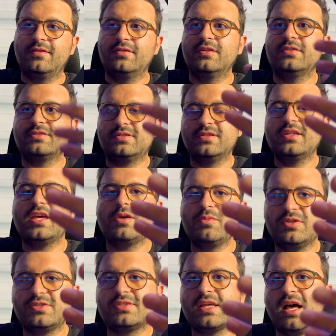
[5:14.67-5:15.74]
It's the name
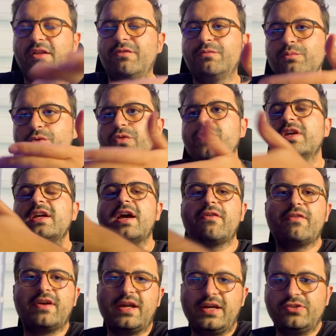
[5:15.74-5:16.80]
itself, moving
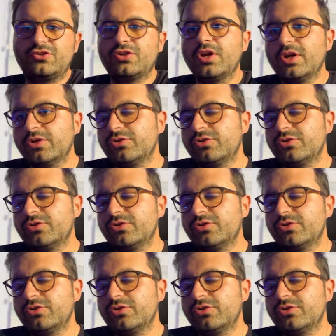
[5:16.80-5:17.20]
average.